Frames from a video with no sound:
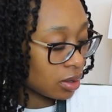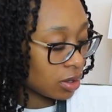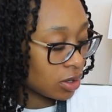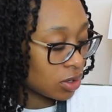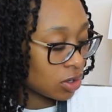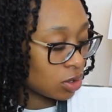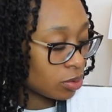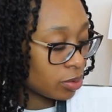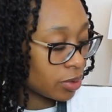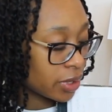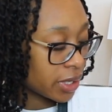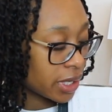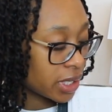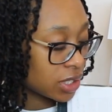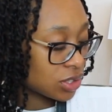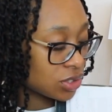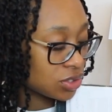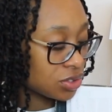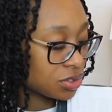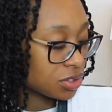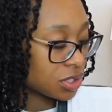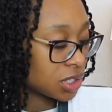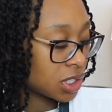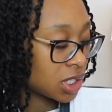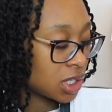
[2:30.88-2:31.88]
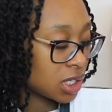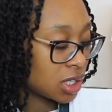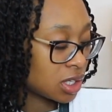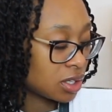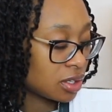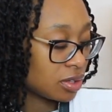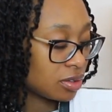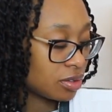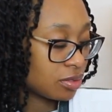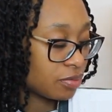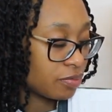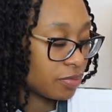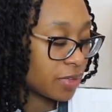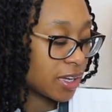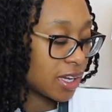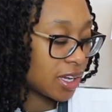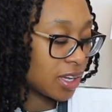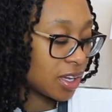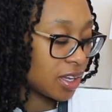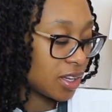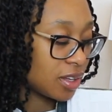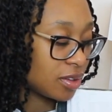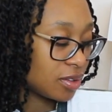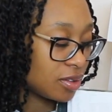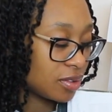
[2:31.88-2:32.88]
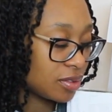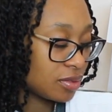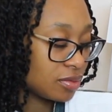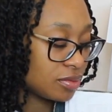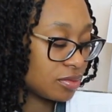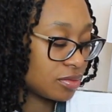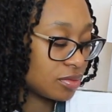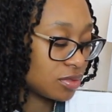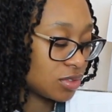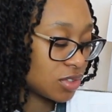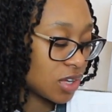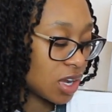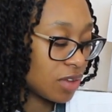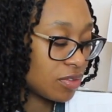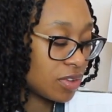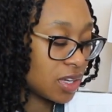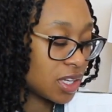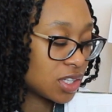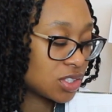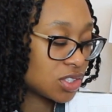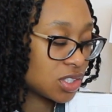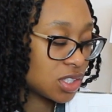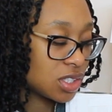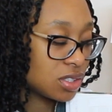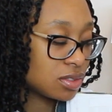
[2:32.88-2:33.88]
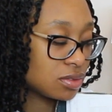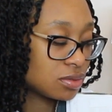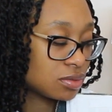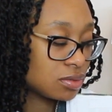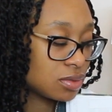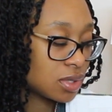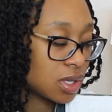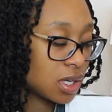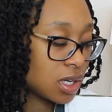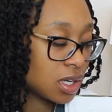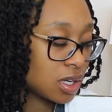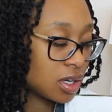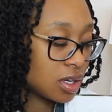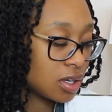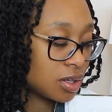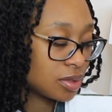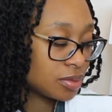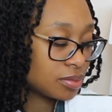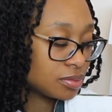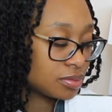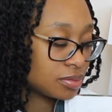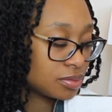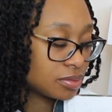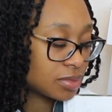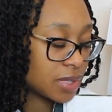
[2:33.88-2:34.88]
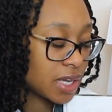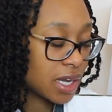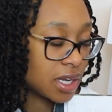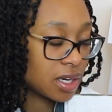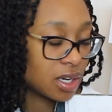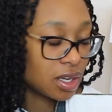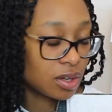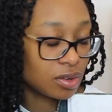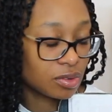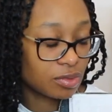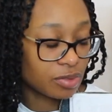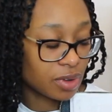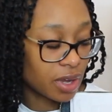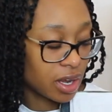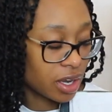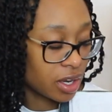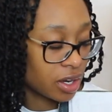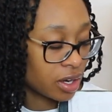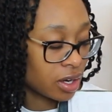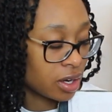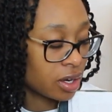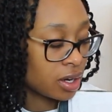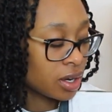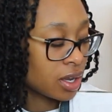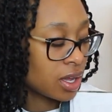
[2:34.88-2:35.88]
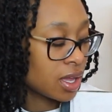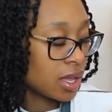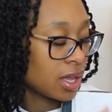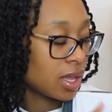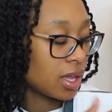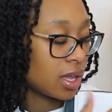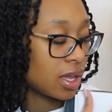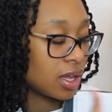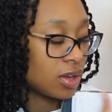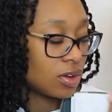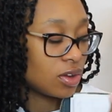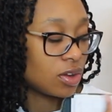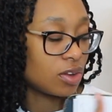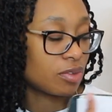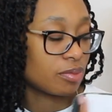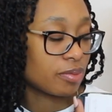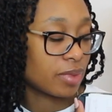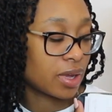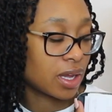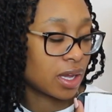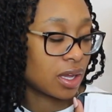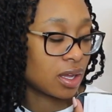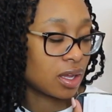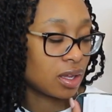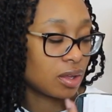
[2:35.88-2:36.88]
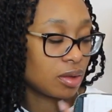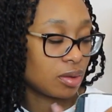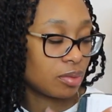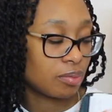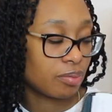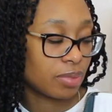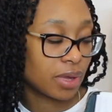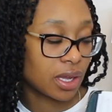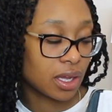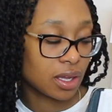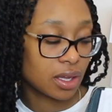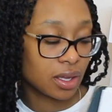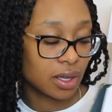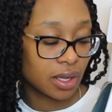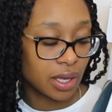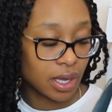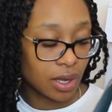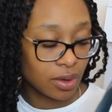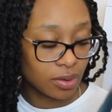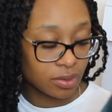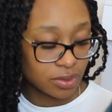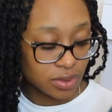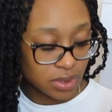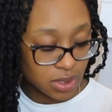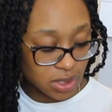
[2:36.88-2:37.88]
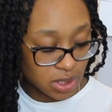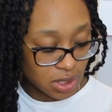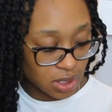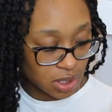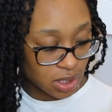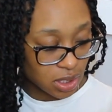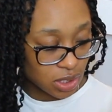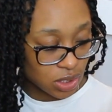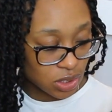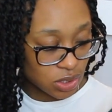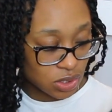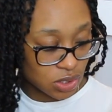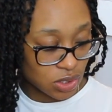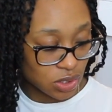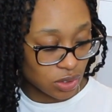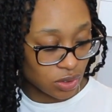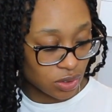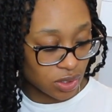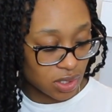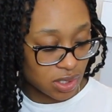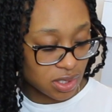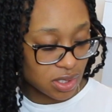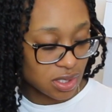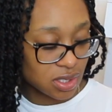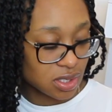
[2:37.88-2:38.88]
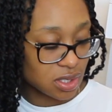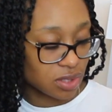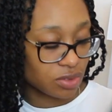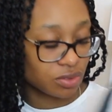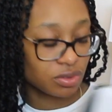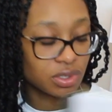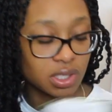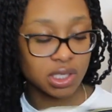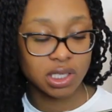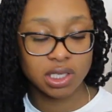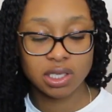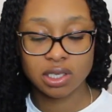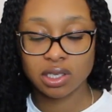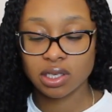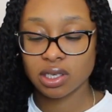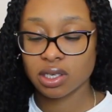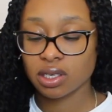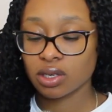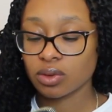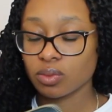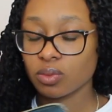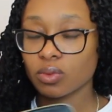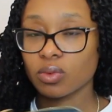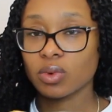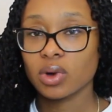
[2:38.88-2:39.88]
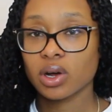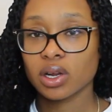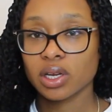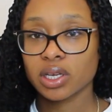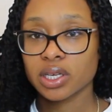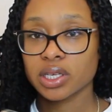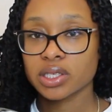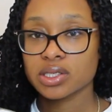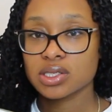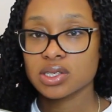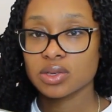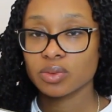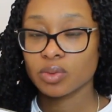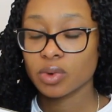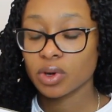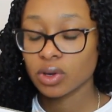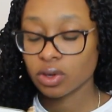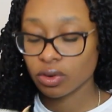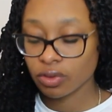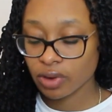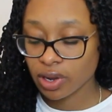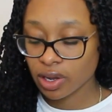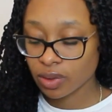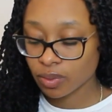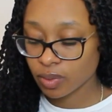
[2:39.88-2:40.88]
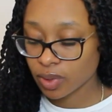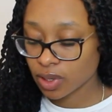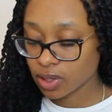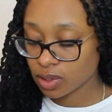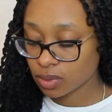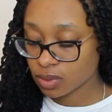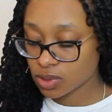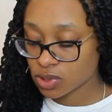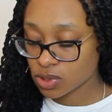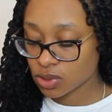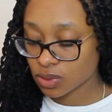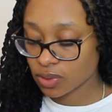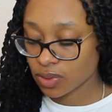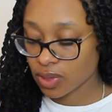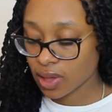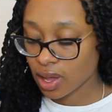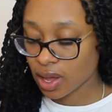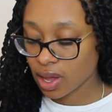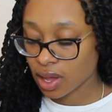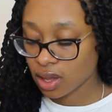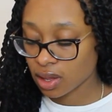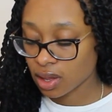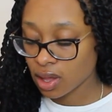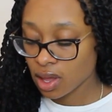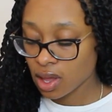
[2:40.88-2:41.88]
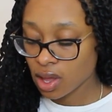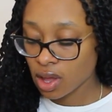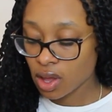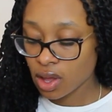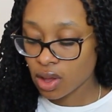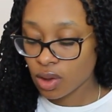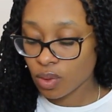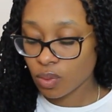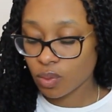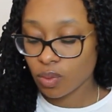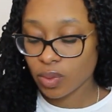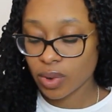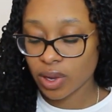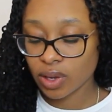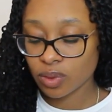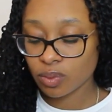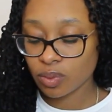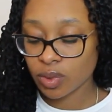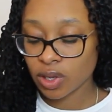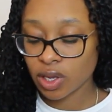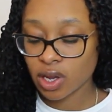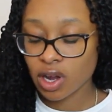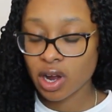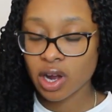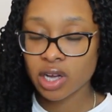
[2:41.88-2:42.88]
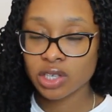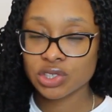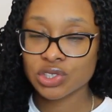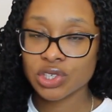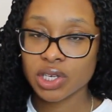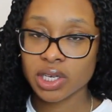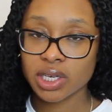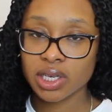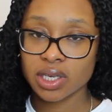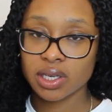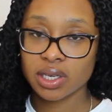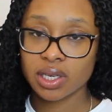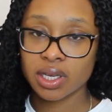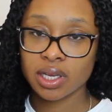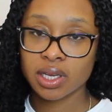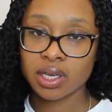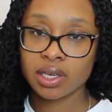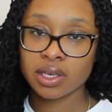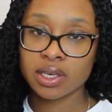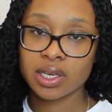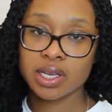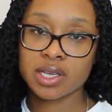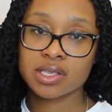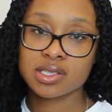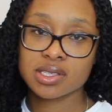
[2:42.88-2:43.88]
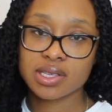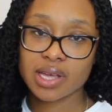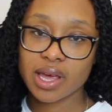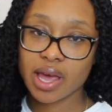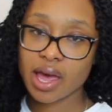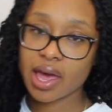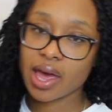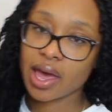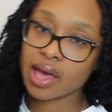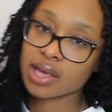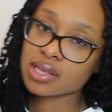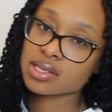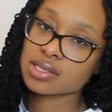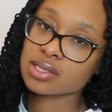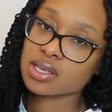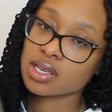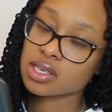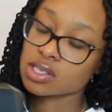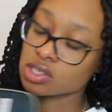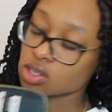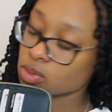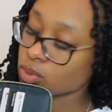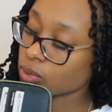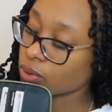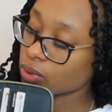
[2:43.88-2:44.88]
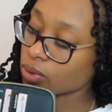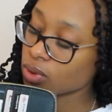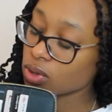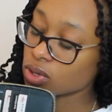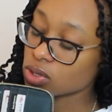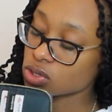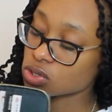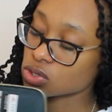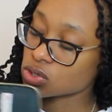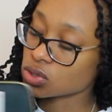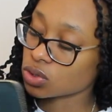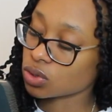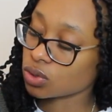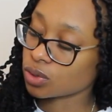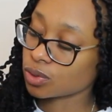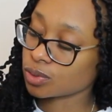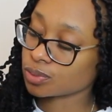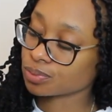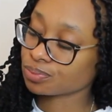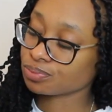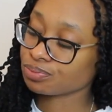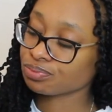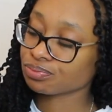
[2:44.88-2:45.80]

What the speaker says: global entry, my travel agent identifier, and all of my bank accounts. So this is a really good wallet to walk around with, so that when we are checking in, it's accessible. So